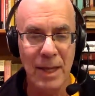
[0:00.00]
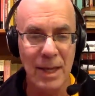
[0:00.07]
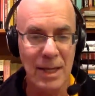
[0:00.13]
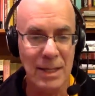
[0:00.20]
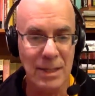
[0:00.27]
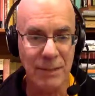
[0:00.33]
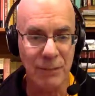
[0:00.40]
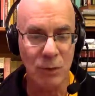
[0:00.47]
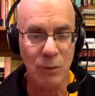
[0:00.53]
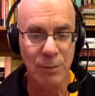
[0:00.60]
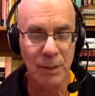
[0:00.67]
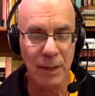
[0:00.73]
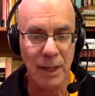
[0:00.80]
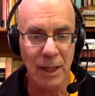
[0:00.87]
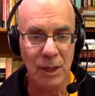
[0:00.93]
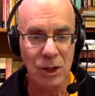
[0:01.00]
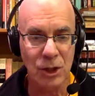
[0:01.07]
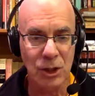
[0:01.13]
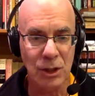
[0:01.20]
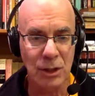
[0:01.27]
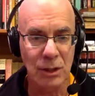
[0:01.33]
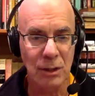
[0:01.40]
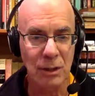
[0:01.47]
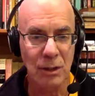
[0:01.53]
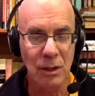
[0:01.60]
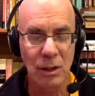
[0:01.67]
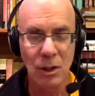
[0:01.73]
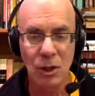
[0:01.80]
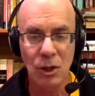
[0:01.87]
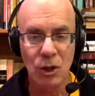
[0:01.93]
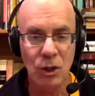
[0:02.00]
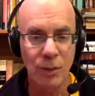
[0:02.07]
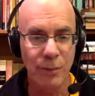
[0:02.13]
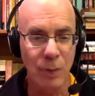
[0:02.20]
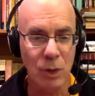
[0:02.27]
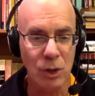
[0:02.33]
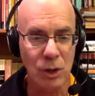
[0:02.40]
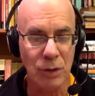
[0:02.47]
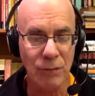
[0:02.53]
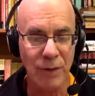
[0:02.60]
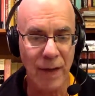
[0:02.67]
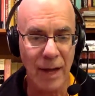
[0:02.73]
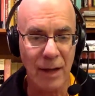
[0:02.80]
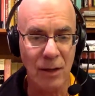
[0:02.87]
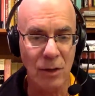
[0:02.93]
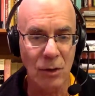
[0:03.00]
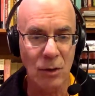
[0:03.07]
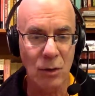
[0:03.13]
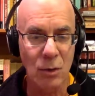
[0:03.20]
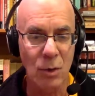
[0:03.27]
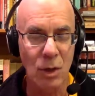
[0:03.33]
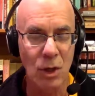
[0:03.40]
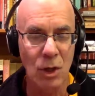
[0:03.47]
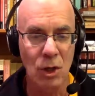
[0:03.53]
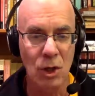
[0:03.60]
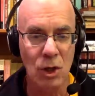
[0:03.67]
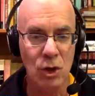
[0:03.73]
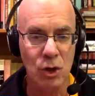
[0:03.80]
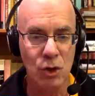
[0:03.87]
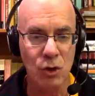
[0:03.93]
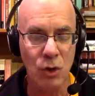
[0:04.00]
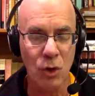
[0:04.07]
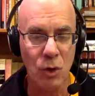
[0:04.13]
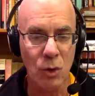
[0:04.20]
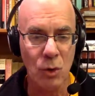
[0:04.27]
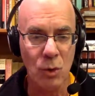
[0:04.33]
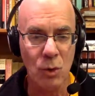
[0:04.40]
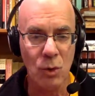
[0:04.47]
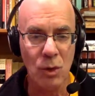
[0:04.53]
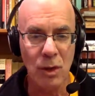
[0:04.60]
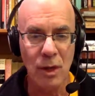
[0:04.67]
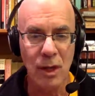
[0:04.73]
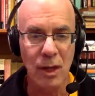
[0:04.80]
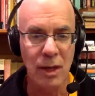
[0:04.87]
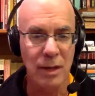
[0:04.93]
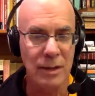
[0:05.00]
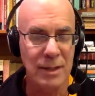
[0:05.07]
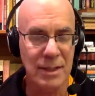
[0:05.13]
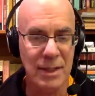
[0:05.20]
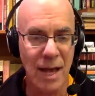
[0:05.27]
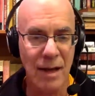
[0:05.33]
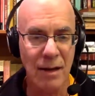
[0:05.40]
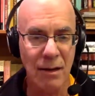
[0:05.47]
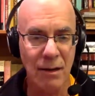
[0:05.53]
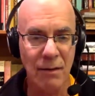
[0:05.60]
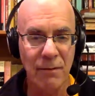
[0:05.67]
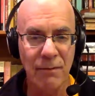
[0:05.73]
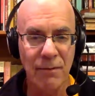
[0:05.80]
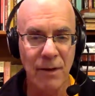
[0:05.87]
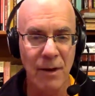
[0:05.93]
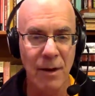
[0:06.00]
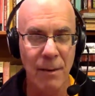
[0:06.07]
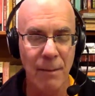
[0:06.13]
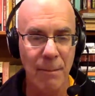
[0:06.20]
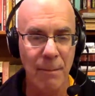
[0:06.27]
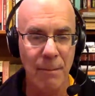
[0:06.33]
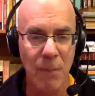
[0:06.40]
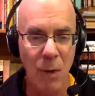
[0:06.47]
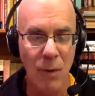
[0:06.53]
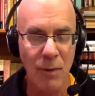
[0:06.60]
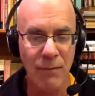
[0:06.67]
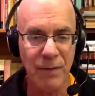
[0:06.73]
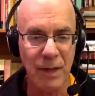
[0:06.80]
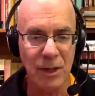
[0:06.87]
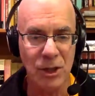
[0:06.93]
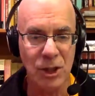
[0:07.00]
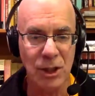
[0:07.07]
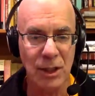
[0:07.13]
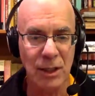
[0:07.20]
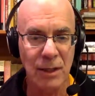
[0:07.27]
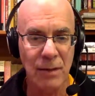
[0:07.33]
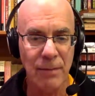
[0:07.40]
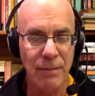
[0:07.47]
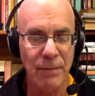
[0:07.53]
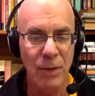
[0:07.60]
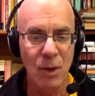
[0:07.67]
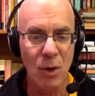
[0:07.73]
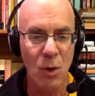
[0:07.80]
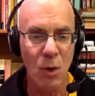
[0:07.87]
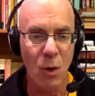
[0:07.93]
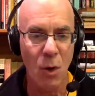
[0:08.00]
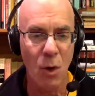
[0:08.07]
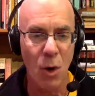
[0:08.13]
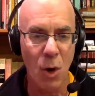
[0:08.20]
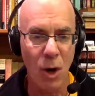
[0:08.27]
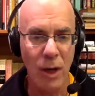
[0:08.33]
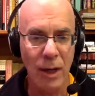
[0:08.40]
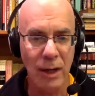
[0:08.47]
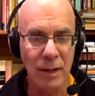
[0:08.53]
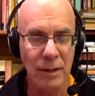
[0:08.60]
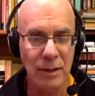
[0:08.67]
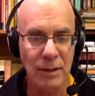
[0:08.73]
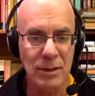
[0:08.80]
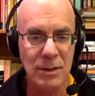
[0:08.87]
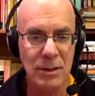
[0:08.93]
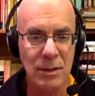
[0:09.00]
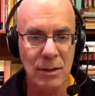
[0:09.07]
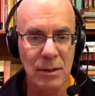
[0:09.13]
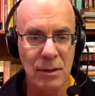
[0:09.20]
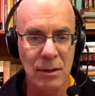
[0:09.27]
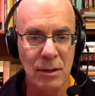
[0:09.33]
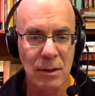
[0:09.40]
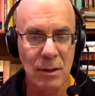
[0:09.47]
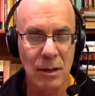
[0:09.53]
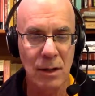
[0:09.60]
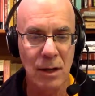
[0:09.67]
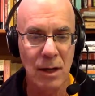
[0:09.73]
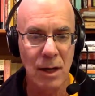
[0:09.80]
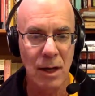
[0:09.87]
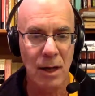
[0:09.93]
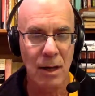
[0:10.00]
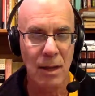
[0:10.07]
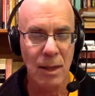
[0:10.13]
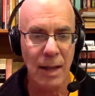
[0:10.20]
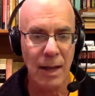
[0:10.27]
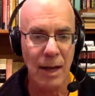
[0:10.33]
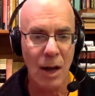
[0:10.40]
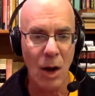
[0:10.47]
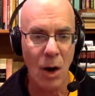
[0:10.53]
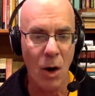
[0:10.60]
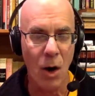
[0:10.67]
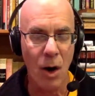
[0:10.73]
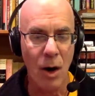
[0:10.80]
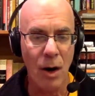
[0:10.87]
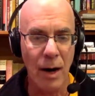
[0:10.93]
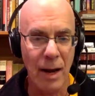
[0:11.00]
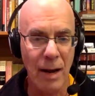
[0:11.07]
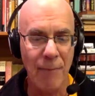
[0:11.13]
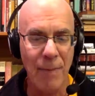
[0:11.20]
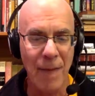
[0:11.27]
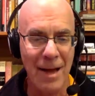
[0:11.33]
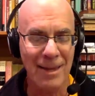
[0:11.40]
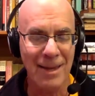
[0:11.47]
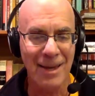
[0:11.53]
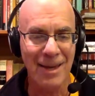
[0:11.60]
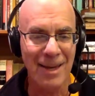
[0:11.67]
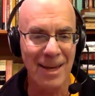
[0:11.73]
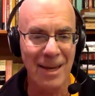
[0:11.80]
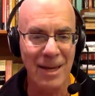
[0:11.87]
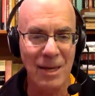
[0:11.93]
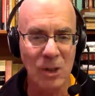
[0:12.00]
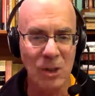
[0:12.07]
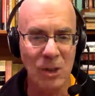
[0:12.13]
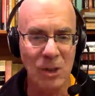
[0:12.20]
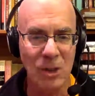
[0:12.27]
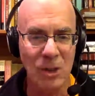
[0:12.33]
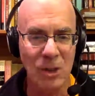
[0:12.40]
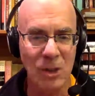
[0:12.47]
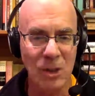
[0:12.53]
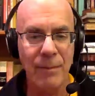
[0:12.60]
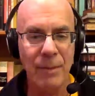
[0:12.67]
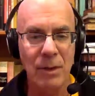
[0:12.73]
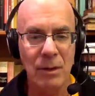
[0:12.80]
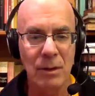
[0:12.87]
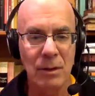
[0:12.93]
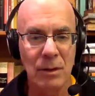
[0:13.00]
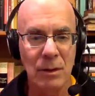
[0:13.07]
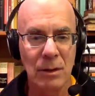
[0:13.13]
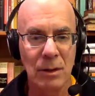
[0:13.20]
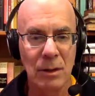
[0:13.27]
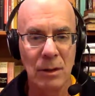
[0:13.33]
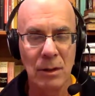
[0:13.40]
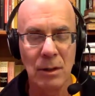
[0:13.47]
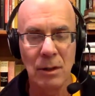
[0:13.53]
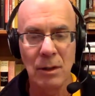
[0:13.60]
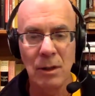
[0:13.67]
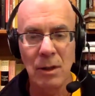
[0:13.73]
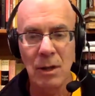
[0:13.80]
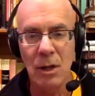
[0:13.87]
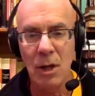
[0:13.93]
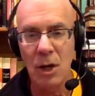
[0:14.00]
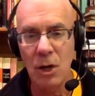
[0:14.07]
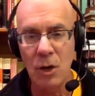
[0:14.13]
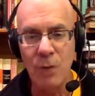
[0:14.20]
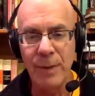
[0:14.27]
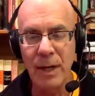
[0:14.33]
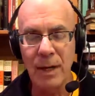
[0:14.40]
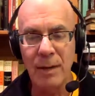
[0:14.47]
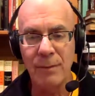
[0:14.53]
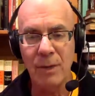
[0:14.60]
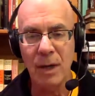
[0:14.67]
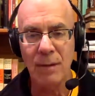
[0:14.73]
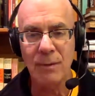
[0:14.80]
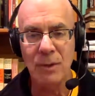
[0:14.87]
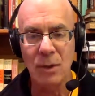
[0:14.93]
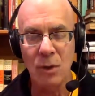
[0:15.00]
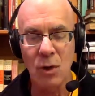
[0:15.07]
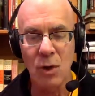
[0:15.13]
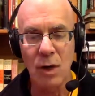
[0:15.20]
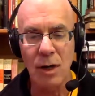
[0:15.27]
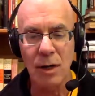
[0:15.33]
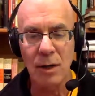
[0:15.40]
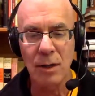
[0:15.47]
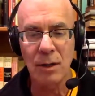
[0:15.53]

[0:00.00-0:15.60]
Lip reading: ease of duplication, commercial value, control, incentive, motivation, audience that are impacted each time a new medium comes along.